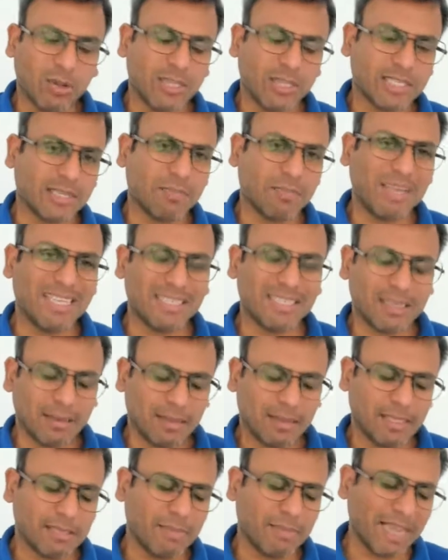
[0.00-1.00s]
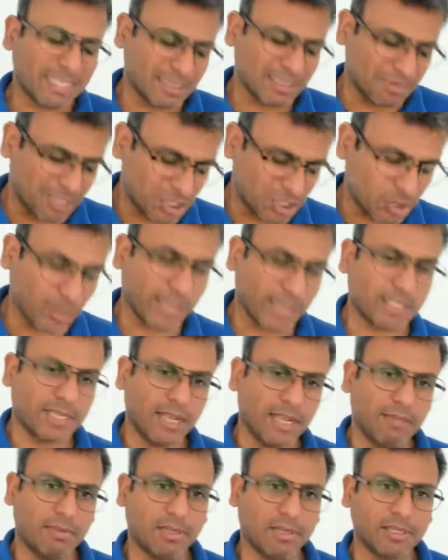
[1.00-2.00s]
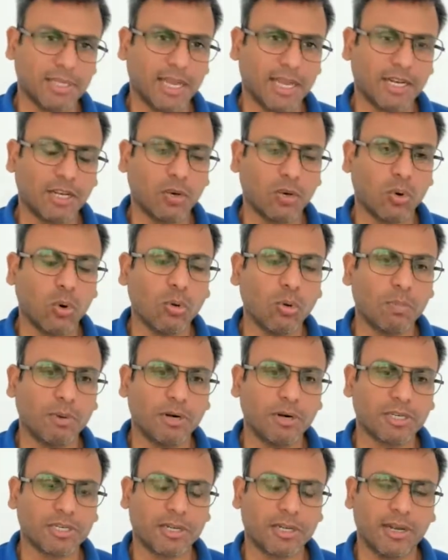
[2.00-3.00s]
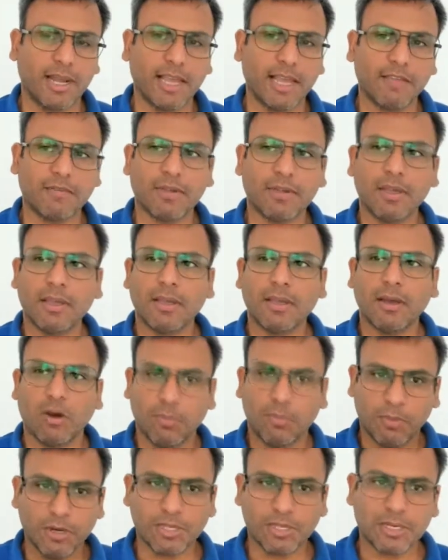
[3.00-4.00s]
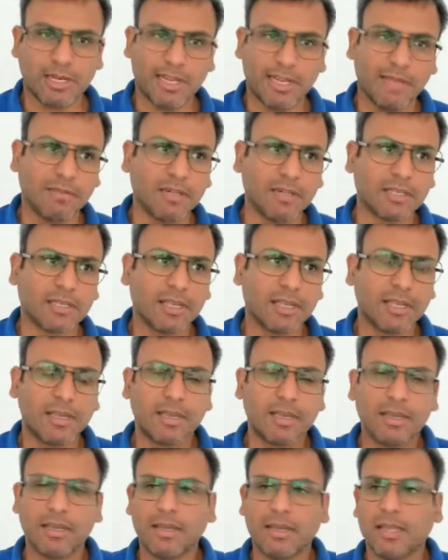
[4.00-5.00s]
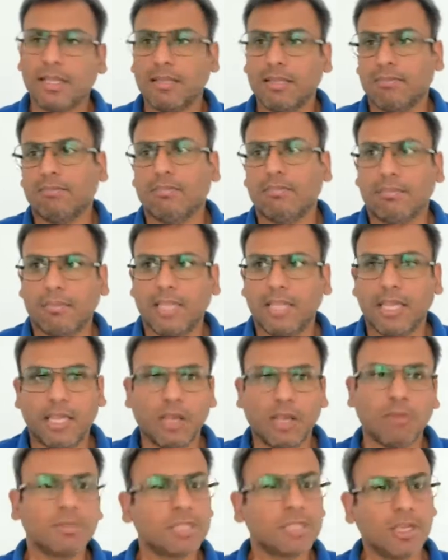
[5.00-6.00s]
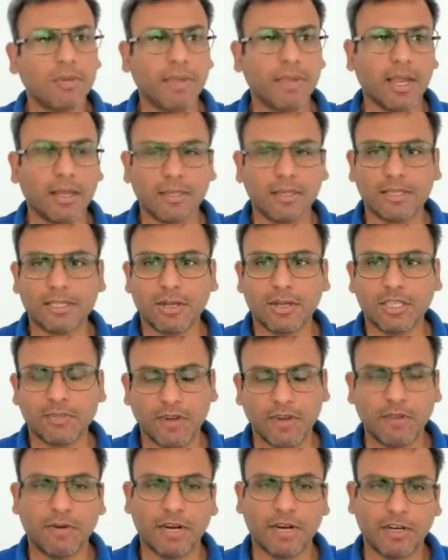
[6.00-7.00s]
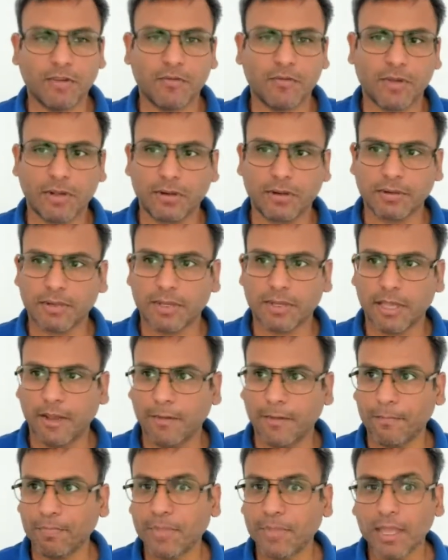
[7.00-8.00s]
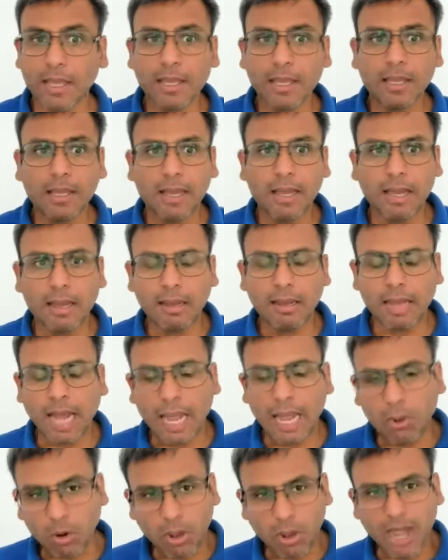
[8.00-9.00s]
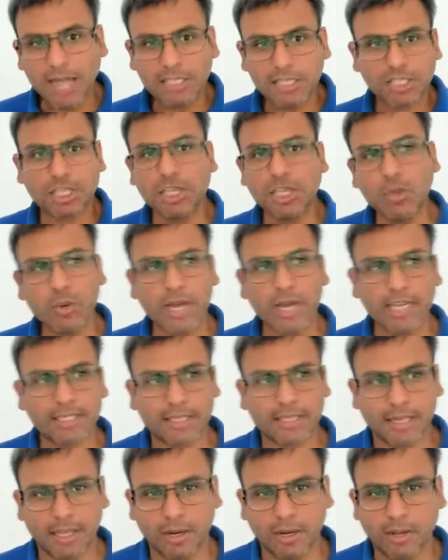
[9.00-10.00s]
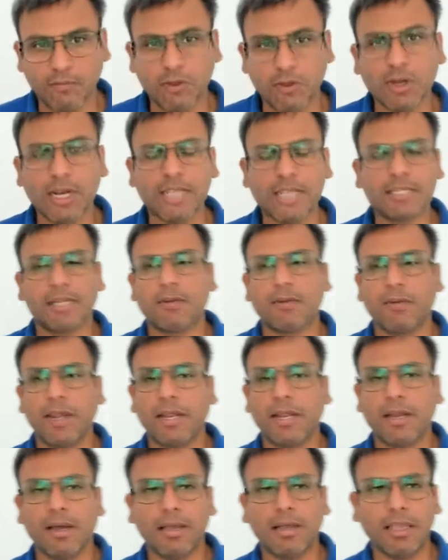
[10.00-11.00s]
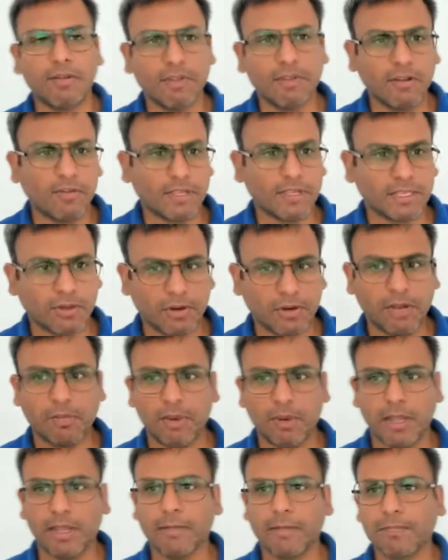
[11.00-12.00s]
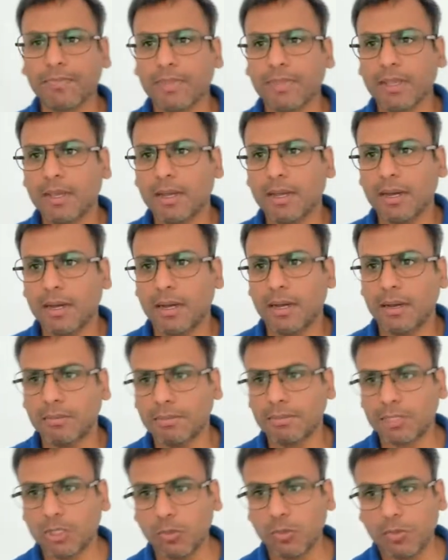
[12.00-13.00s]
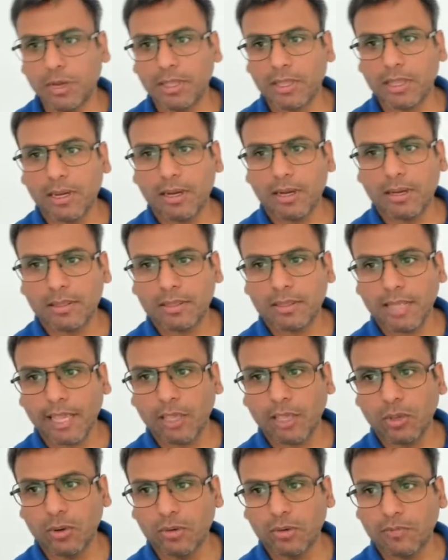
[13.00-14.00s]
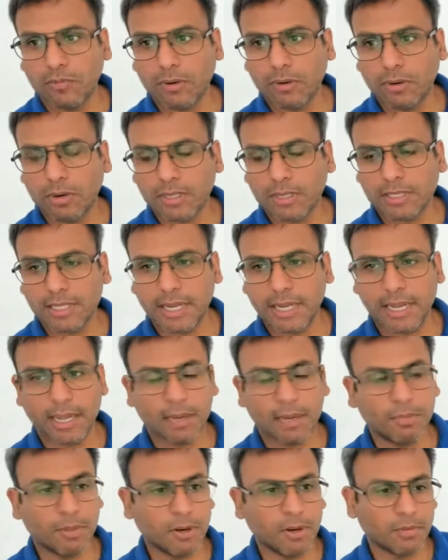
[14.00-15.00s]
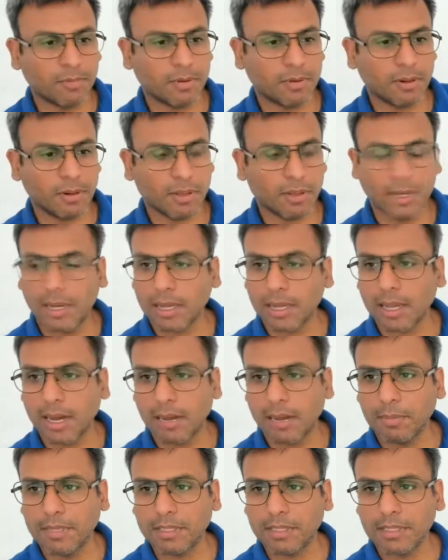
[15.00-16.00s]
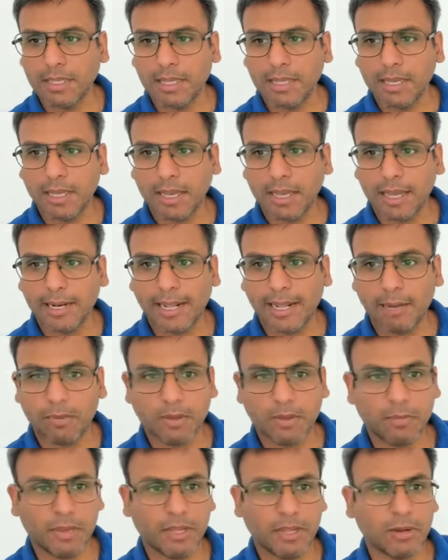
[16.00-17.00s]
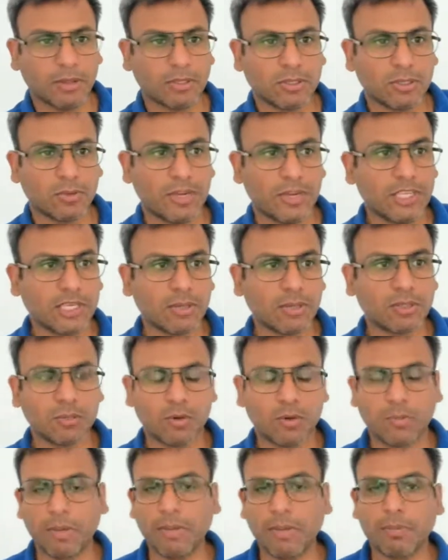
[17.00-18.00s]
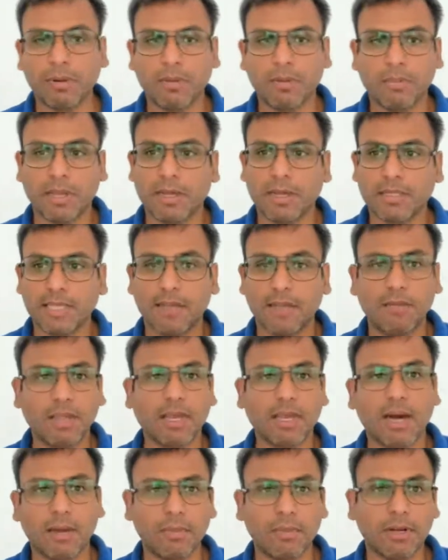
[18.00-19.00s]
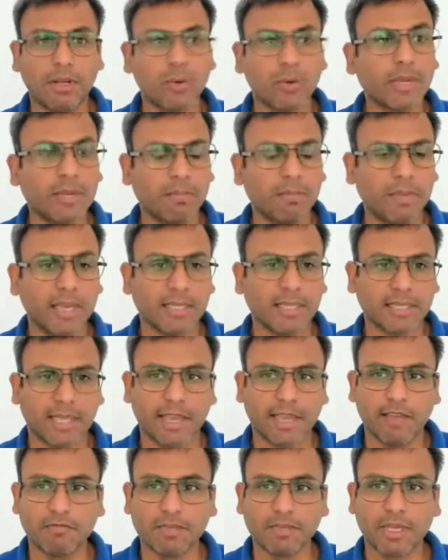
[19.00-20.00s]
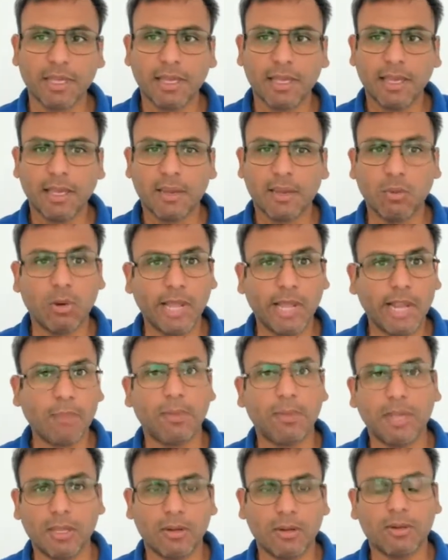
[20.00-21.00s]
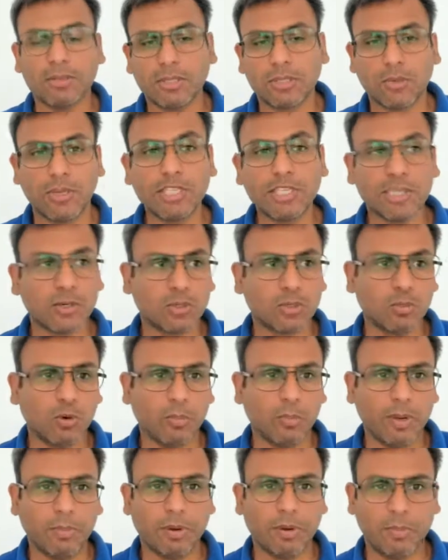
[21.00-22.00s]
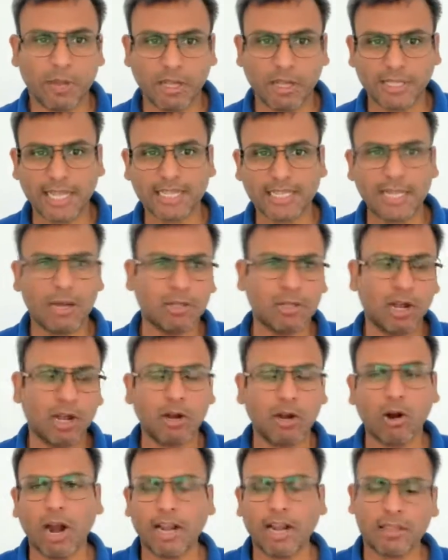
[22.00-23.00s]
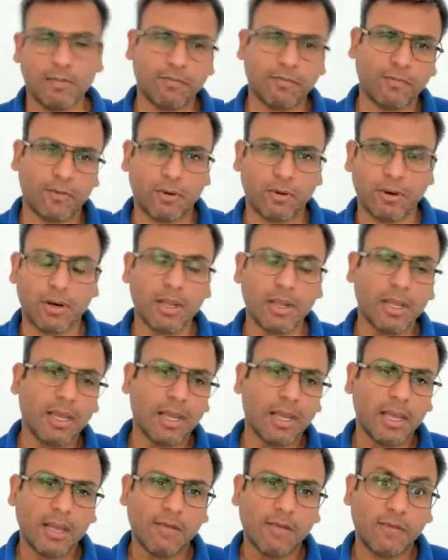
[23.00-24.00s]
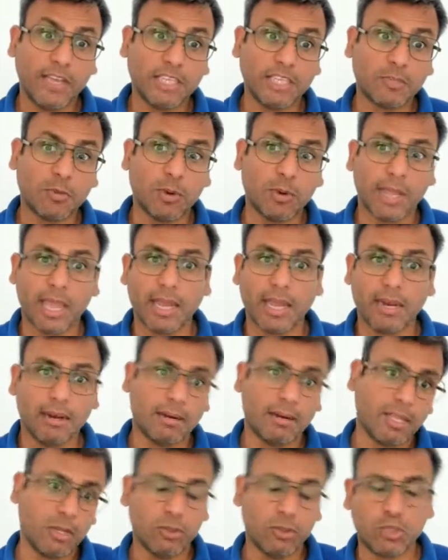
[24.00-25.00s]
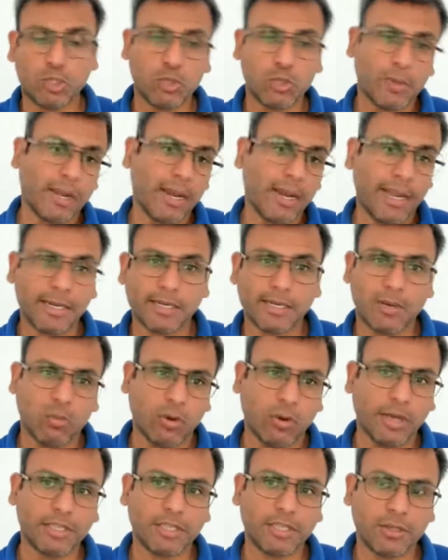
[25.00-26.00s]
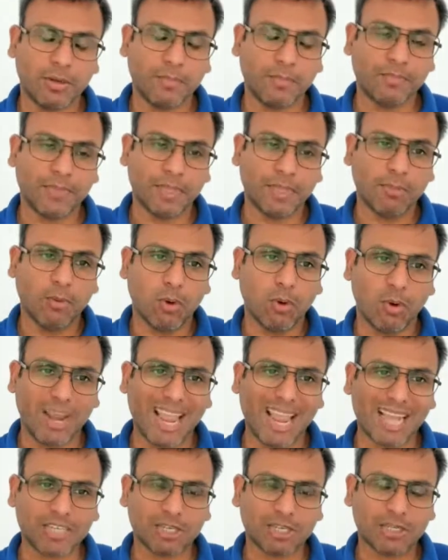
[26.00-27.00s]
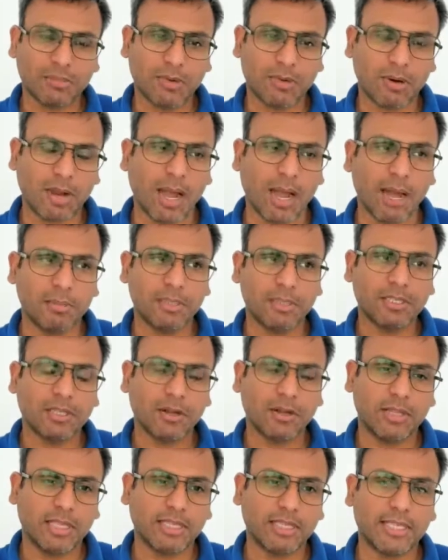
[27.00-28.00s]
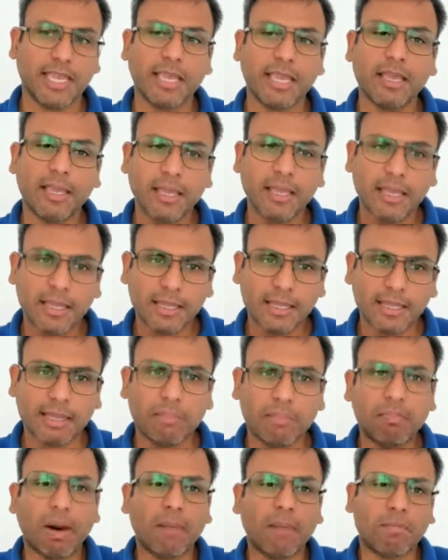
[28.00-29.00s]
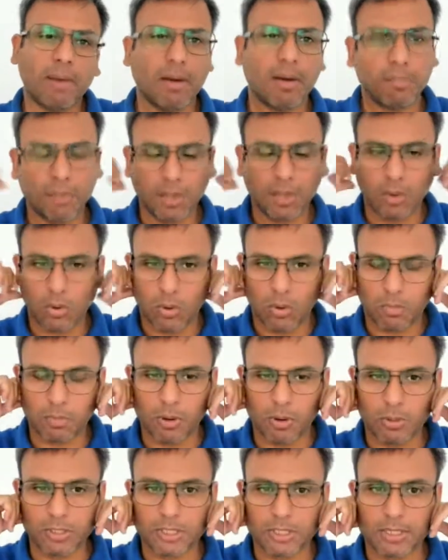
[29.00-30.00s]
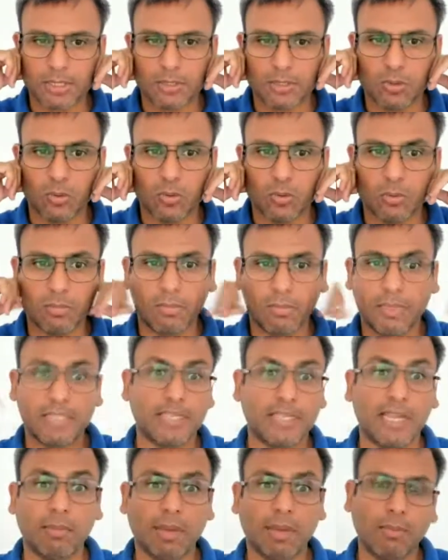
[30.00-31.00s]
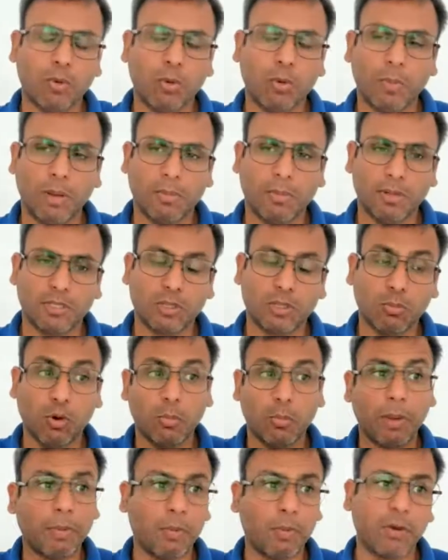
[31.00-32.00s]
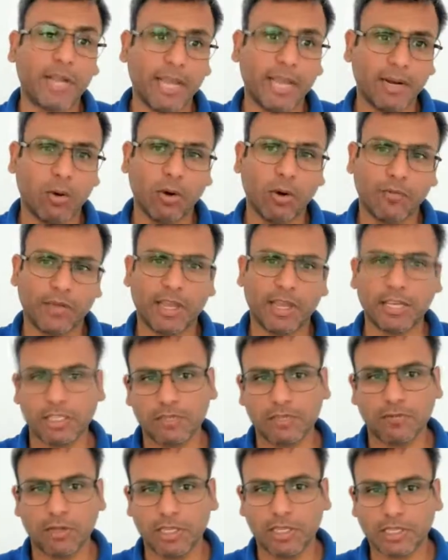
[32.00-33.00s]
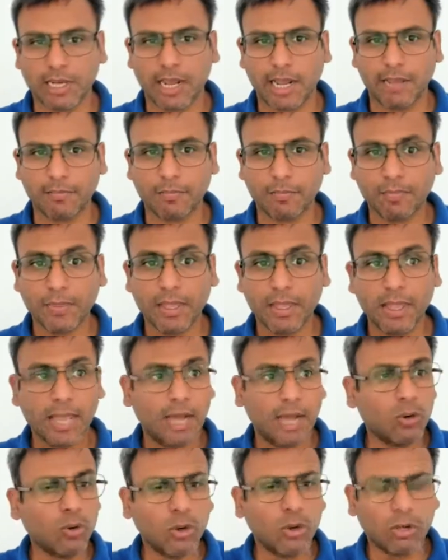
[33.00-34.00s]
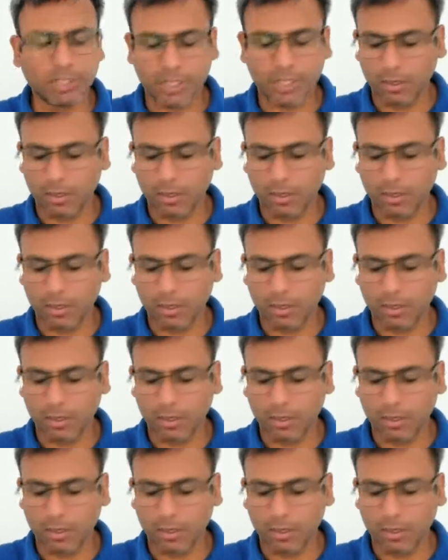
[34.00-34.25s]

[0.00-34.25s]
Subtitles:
this massive stress levels at your own personal life or personal levels and thinking of serving others. It's very, very difficult. I want to ask you guys today, if you're listening right now, even if as a replay, Suprita, thank you for sending a beautiful comment and helping me, to reach out to more people, because every comment you give me as a gift will help me, to reach out to more people, because that's how the algorithm for Facebook and YouTube and LinkedIn works. The more reactions, the more comments, they see, they bump up your post to be seen by more people. So more people would get notifications for this live. And who knows,